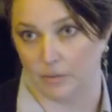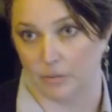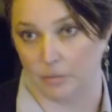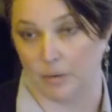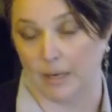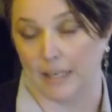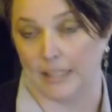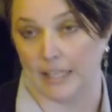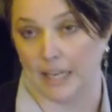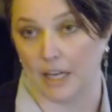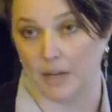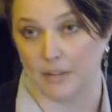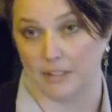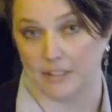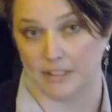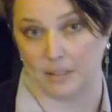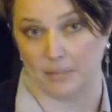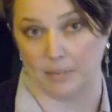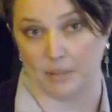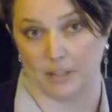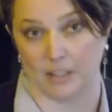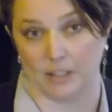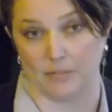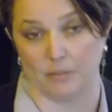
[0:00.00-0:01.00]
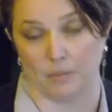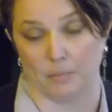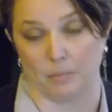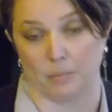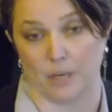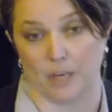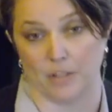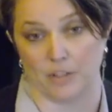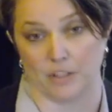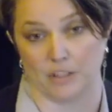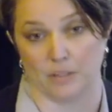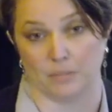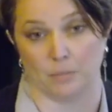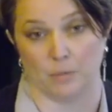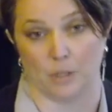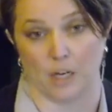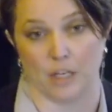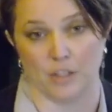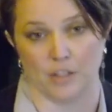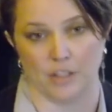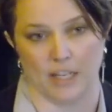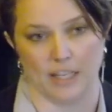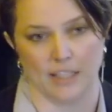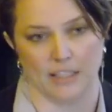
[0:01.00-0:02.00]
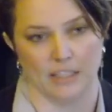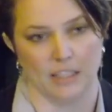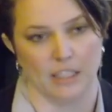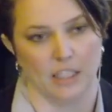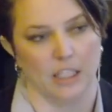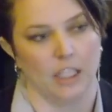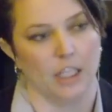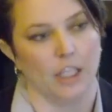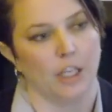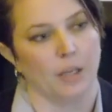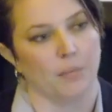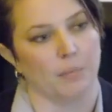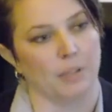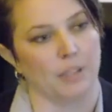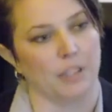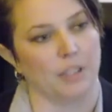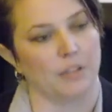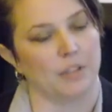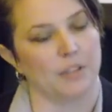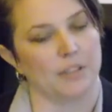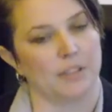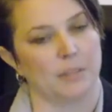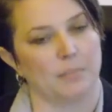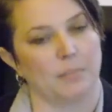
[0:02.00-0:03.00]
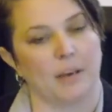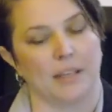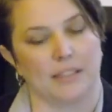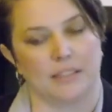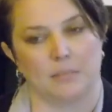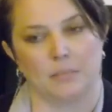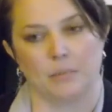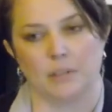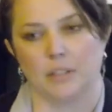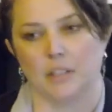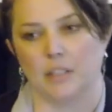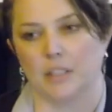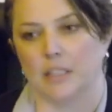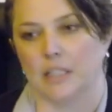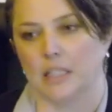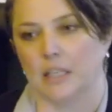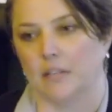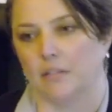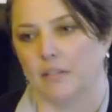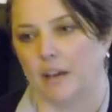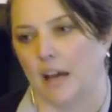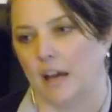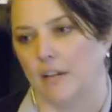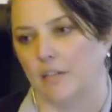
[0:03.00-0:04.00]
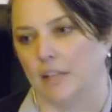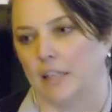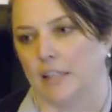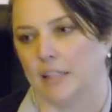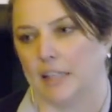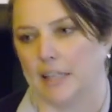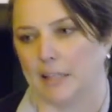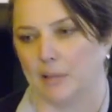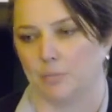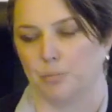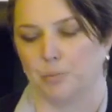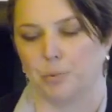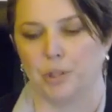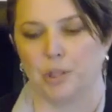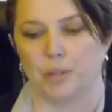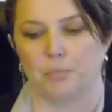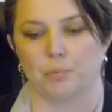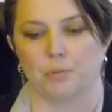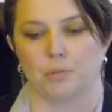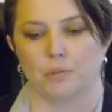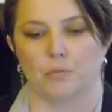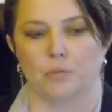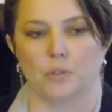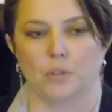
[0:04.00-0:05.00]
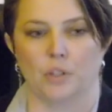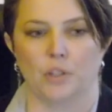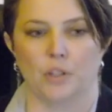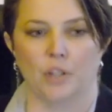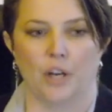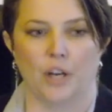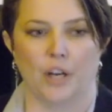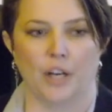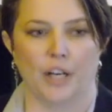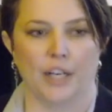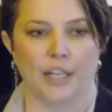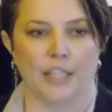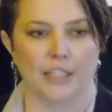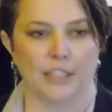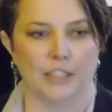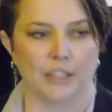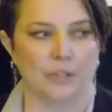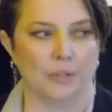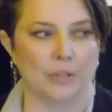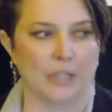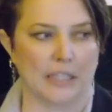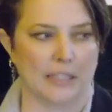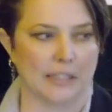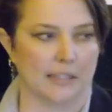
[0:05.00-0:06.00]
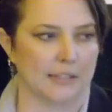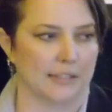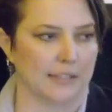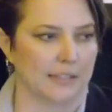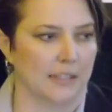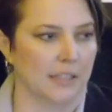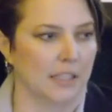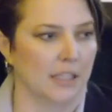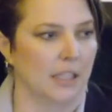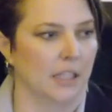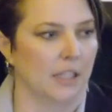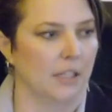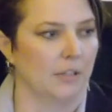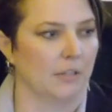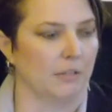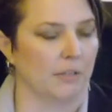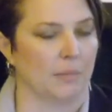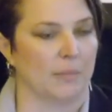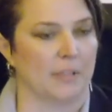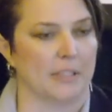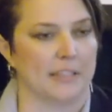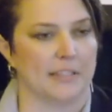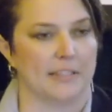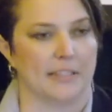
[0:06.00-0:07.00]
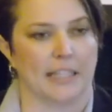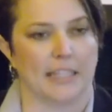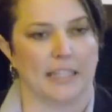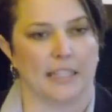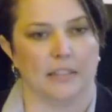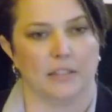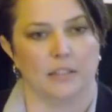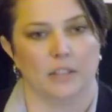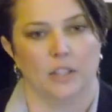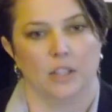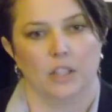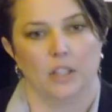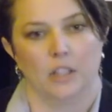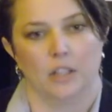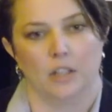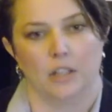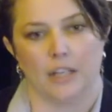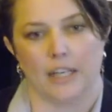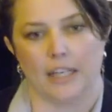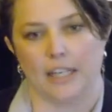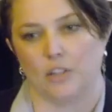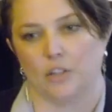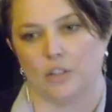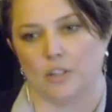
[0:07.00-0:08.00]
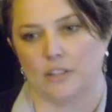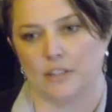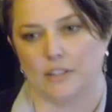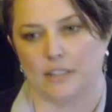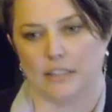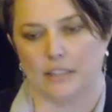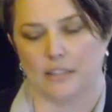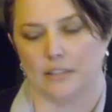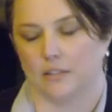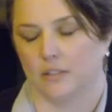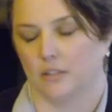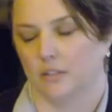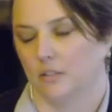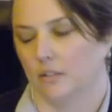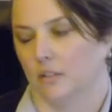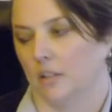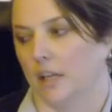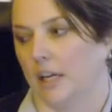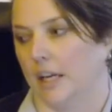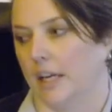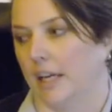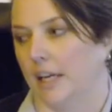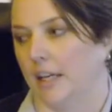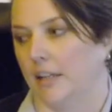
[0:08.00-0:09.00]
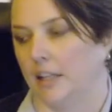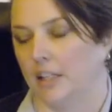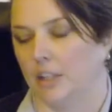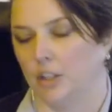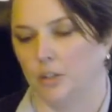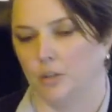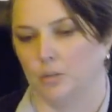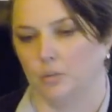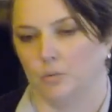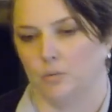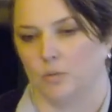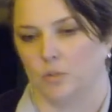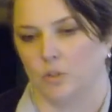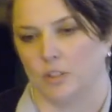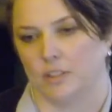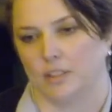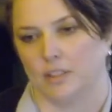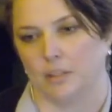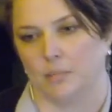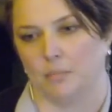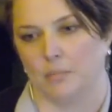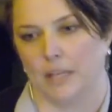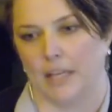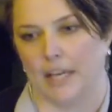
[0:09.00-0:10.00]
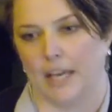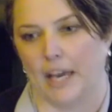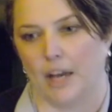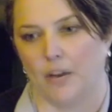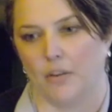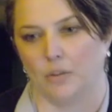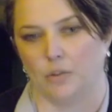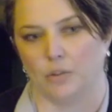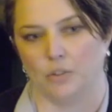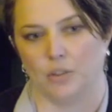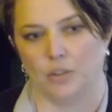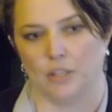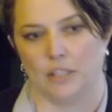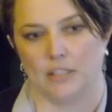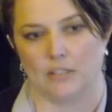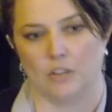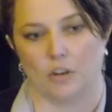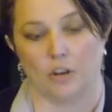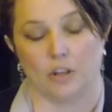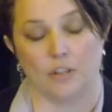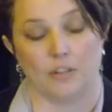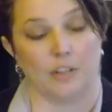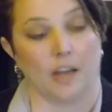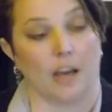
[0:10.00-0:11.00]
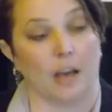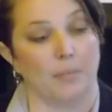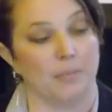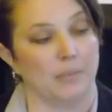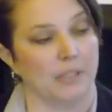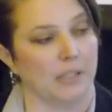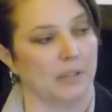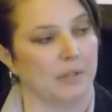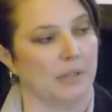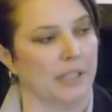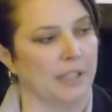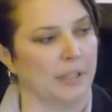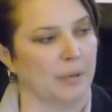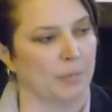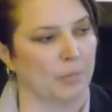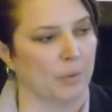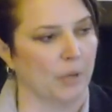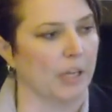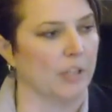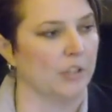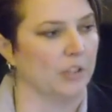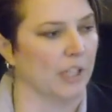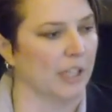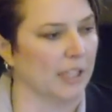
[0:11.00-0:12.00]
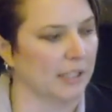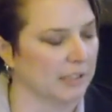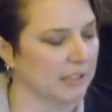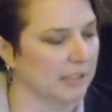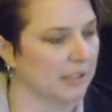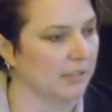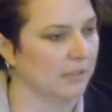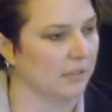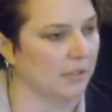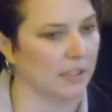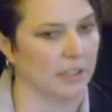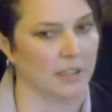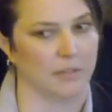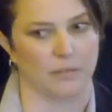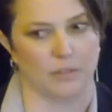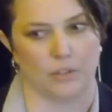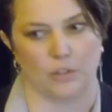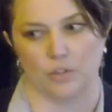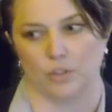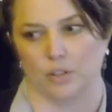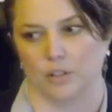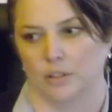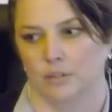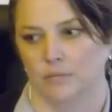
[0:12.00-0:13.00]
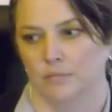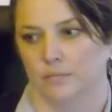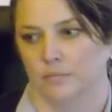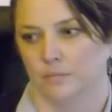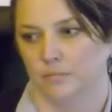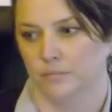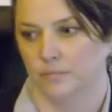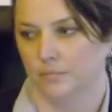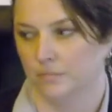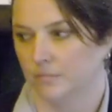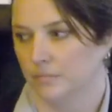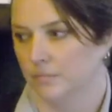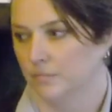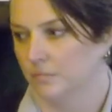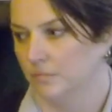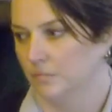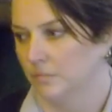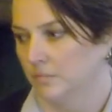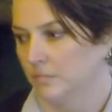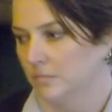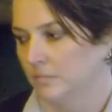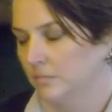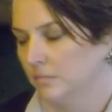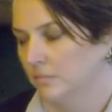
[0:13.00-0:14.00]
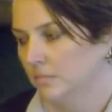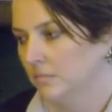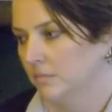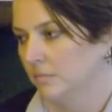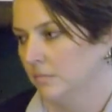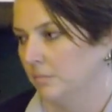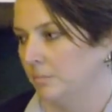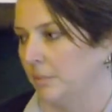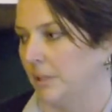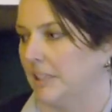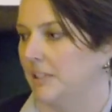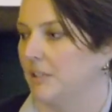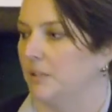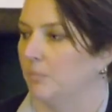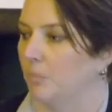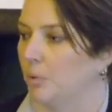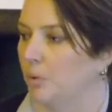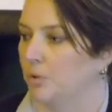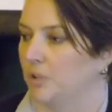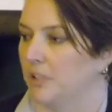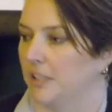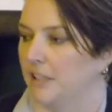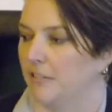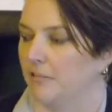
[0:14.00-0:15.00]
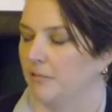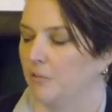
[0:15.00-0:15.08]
Right now it's typically from project to project, but there is the possibility of having like pre-approval on units from the state agencies, and then you just submit how those units are adopted in a project in the future. But it's mostly the